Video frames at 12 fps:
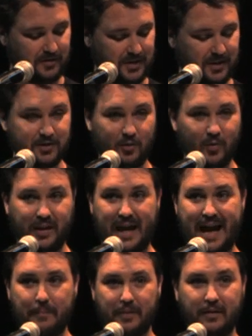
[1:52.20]
things don't really
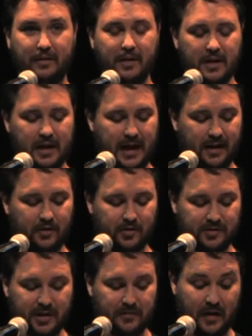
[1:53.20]
happen. And it
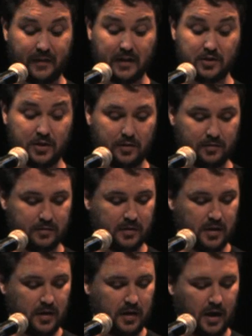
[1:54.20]
turns out that they do.
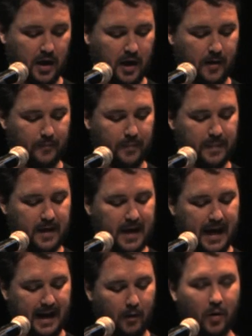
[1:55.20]

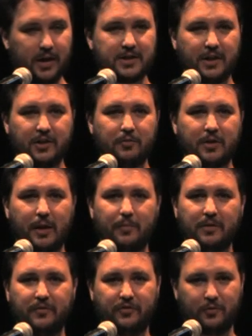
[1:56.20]
And I want to tell you a
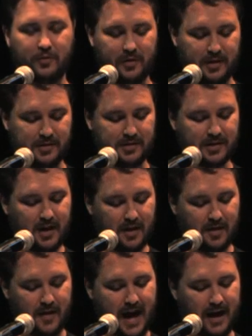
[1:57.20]
couple of stories
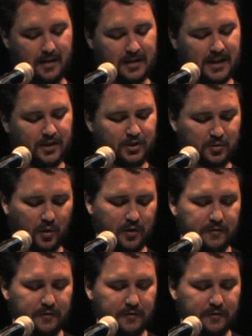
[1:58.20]
that sort